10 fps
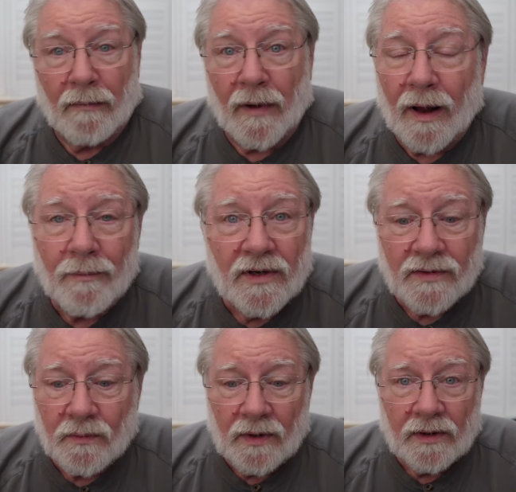I'm
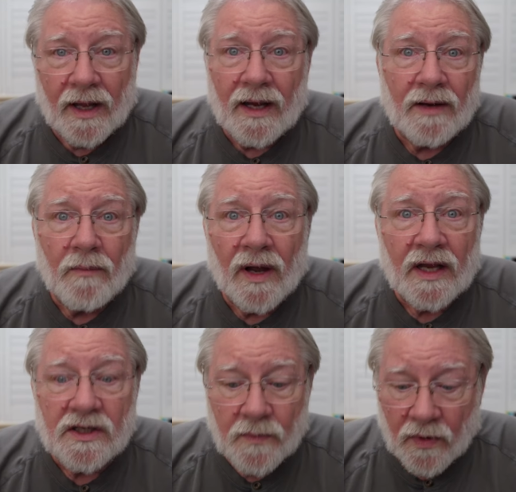just relaying my
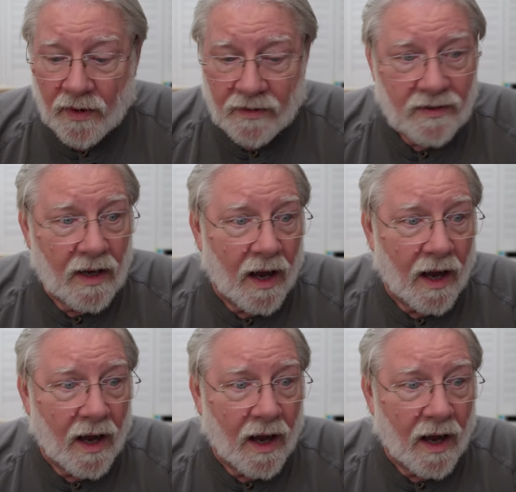experience.